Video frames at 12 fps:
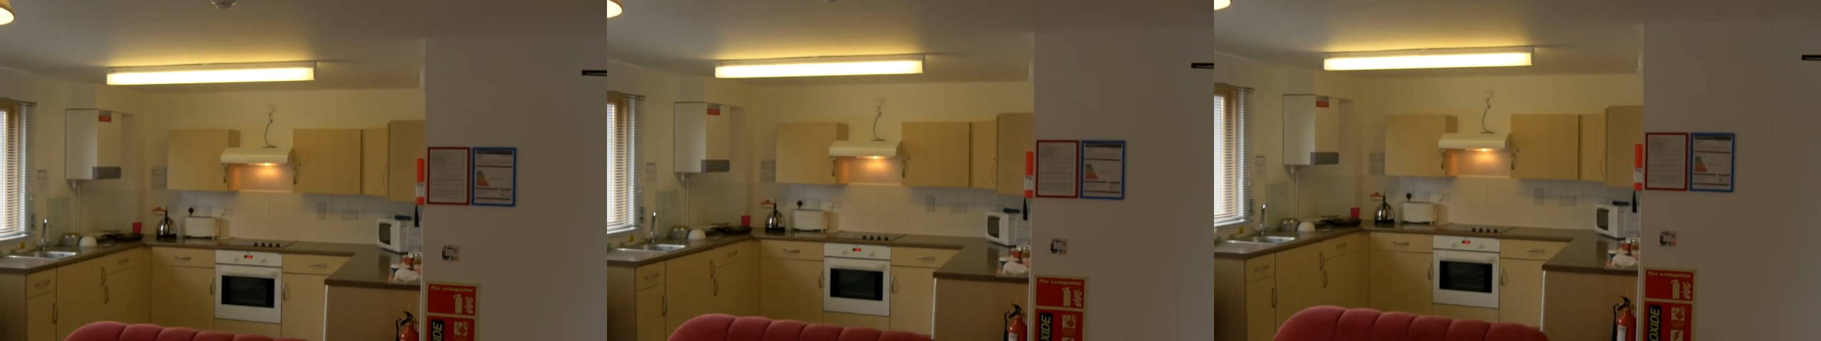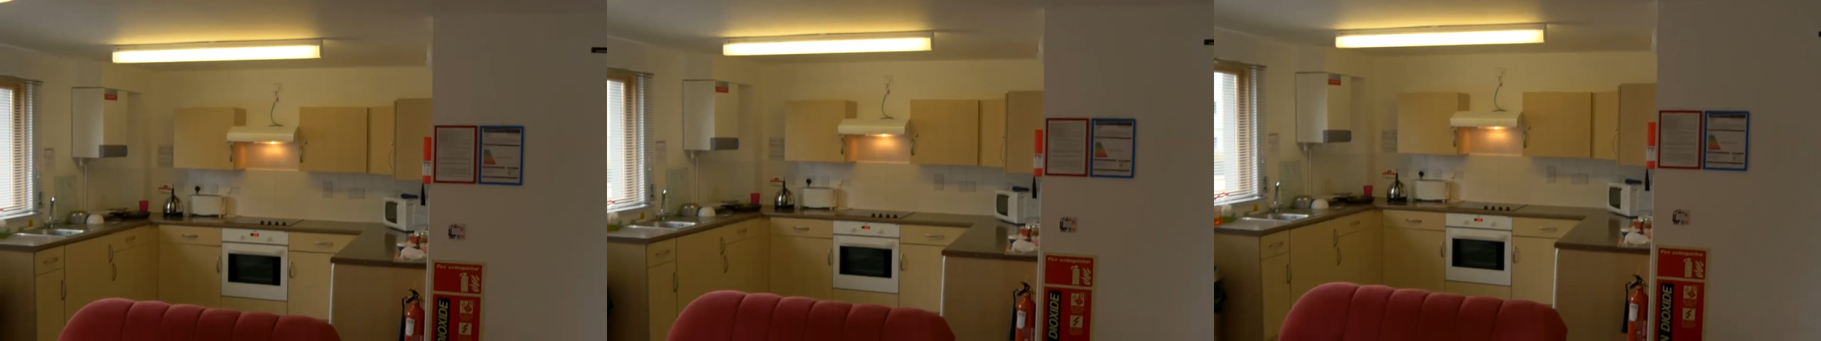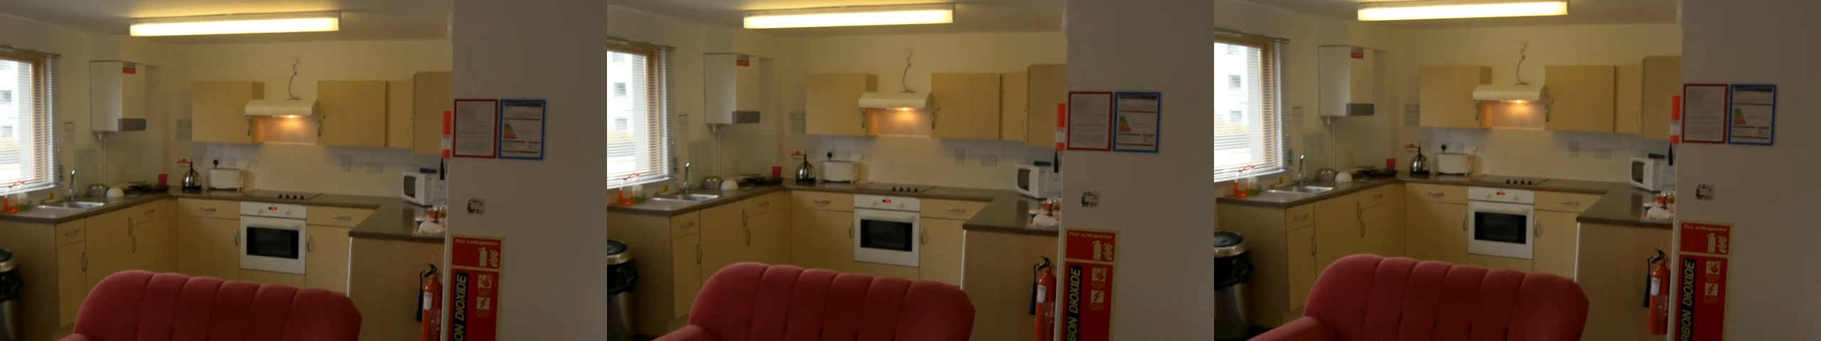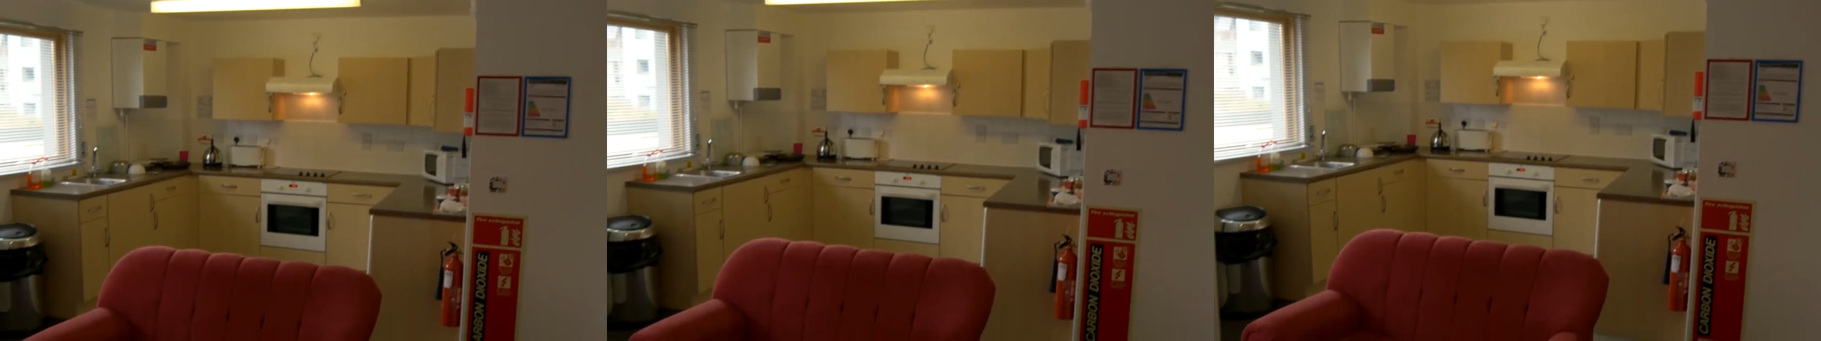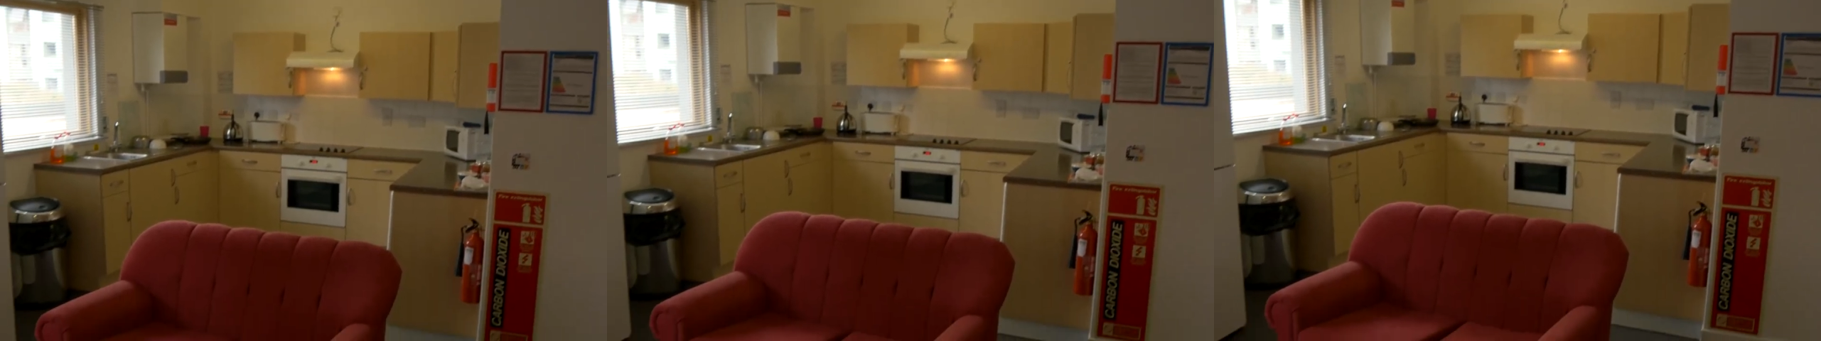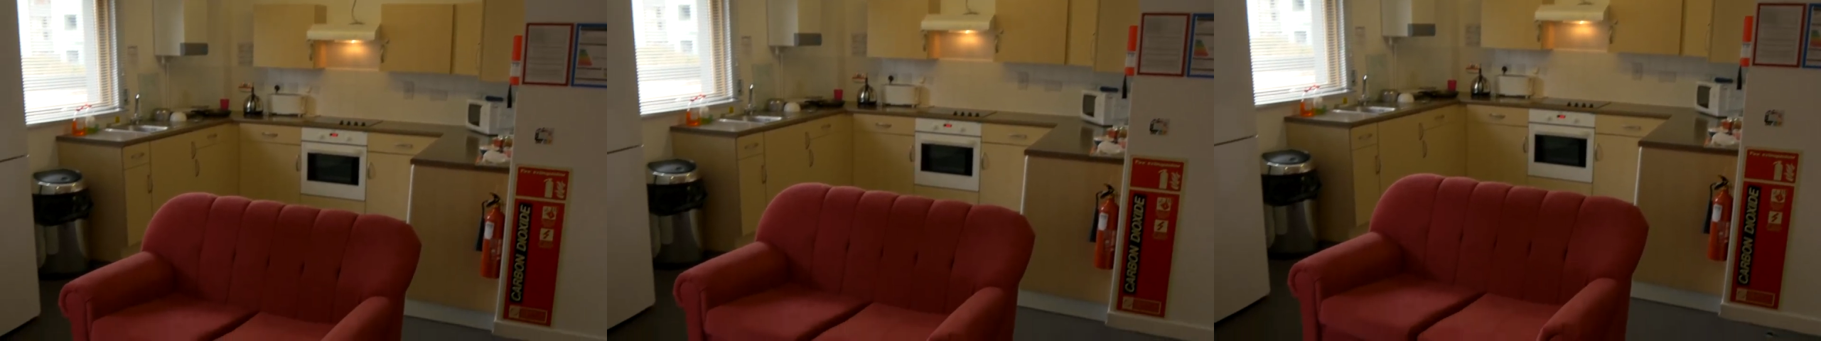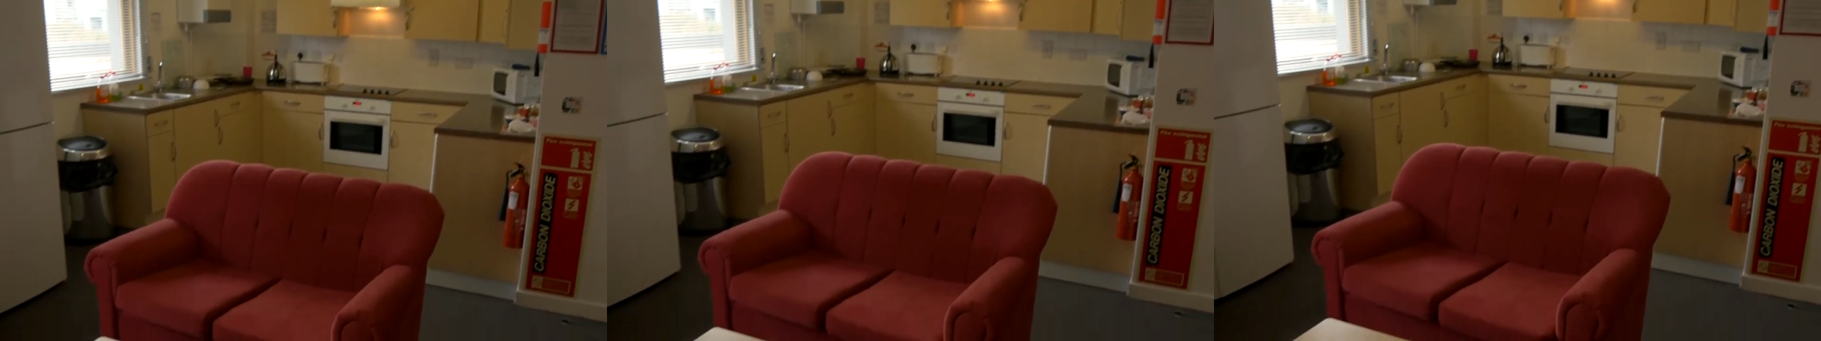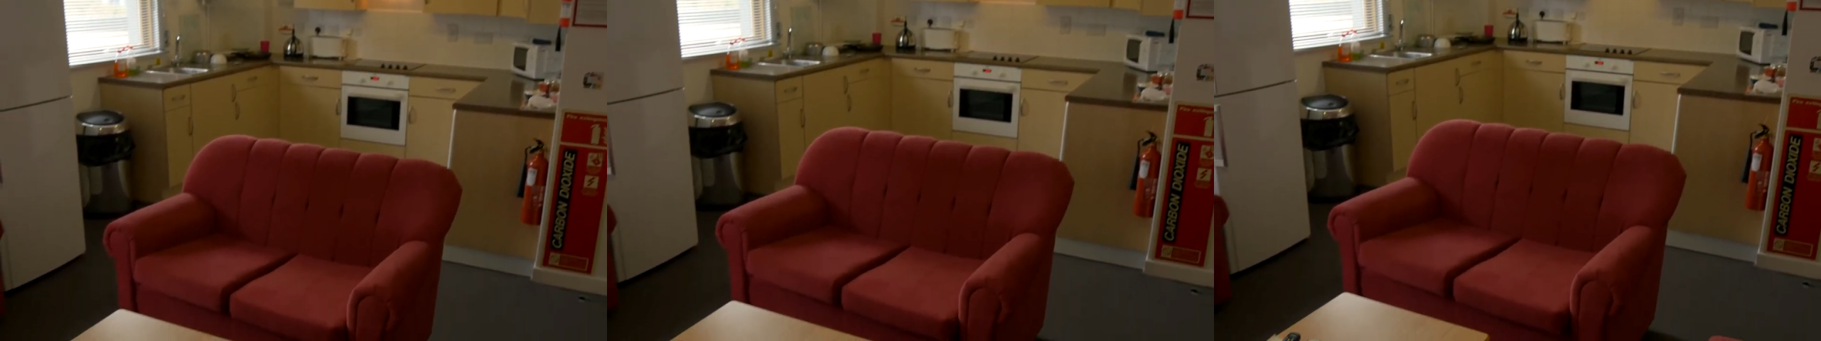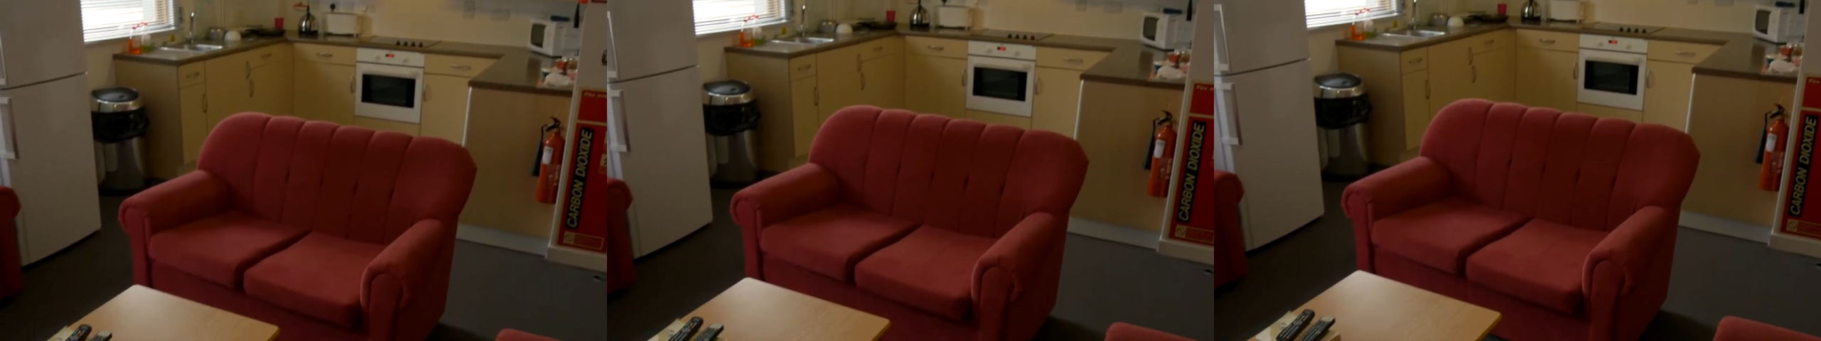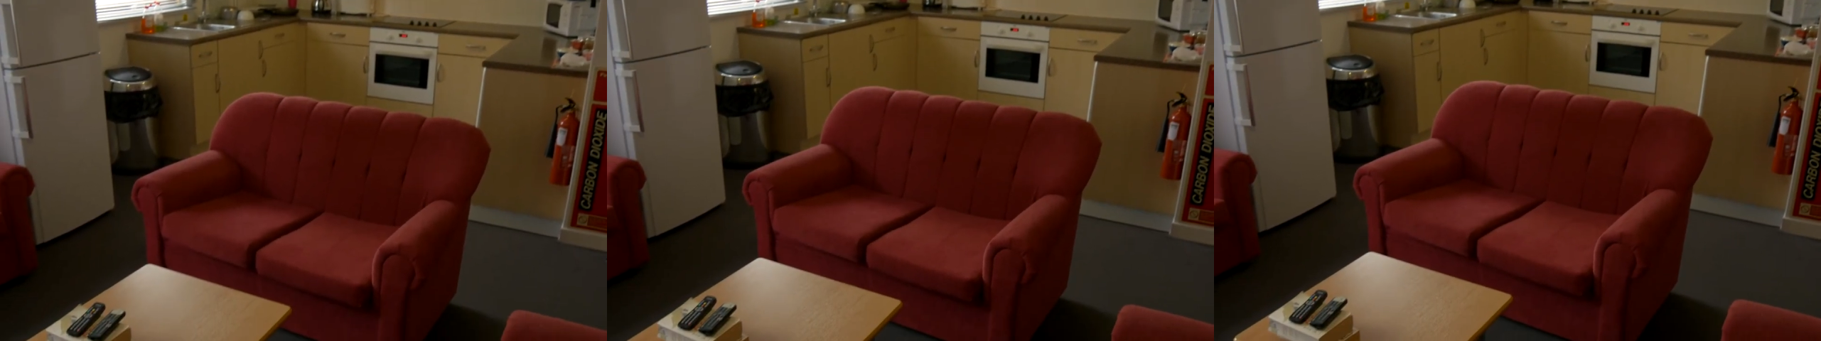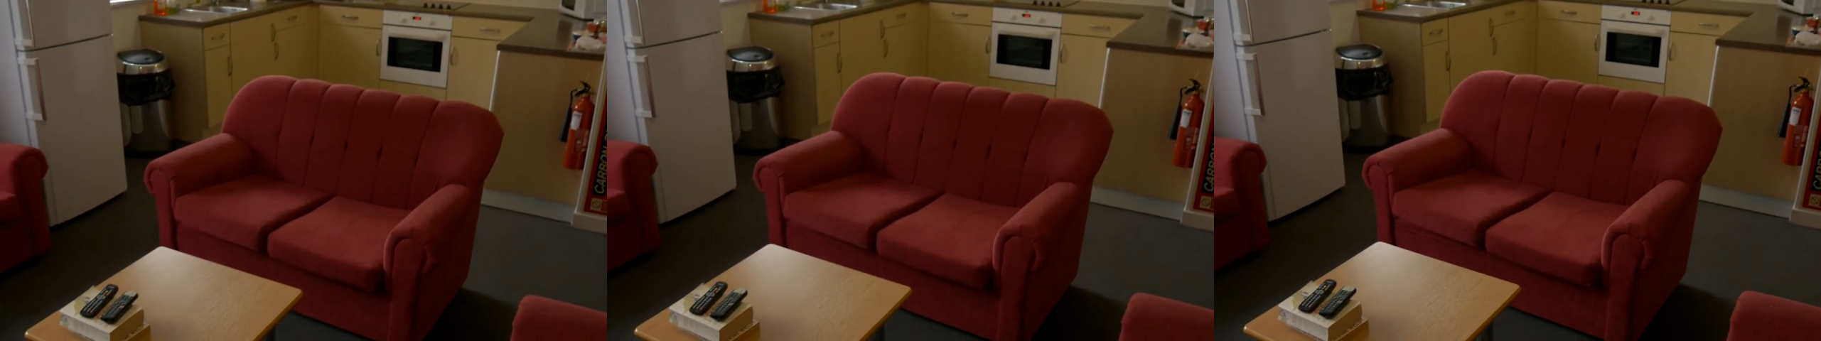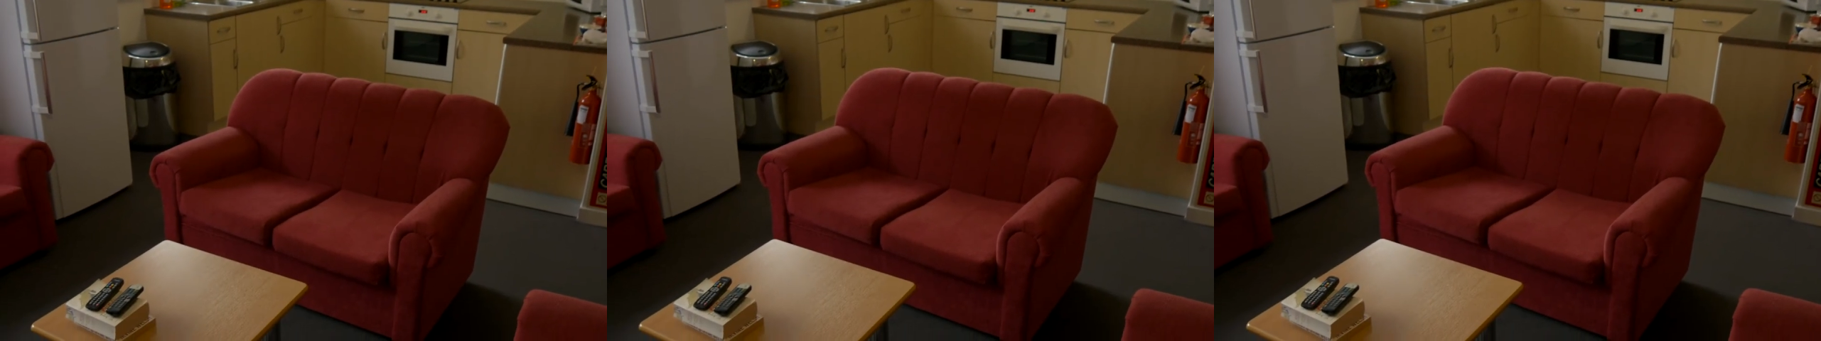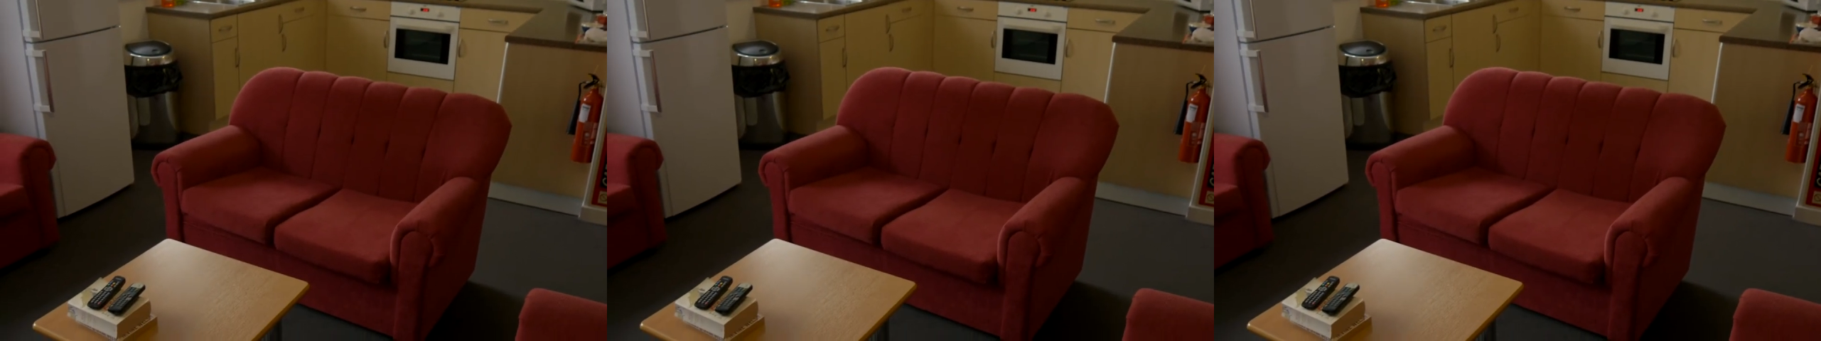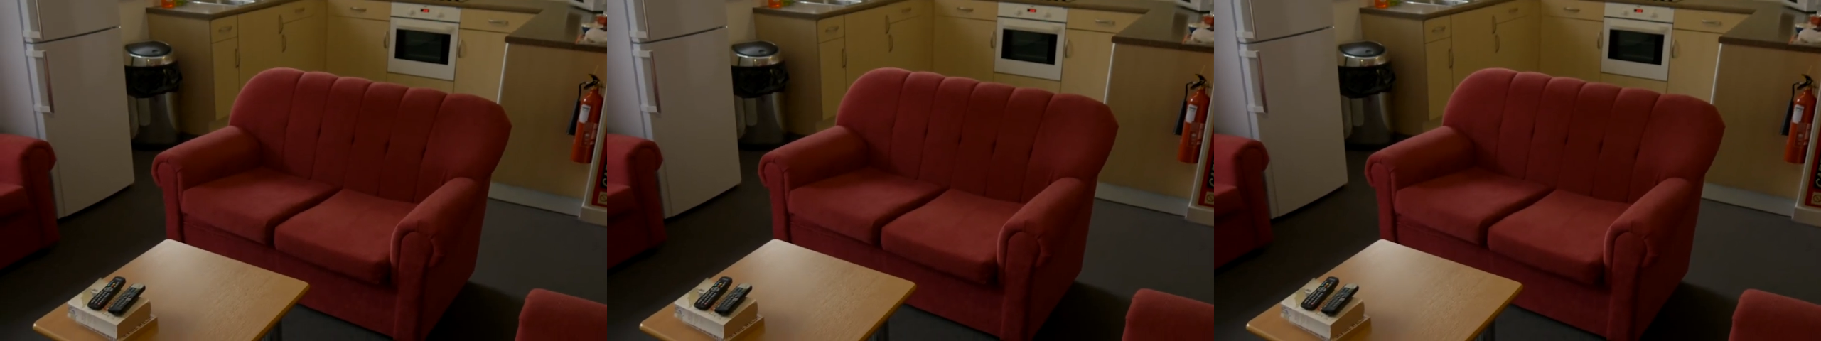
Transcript: [unreadable: no face in view]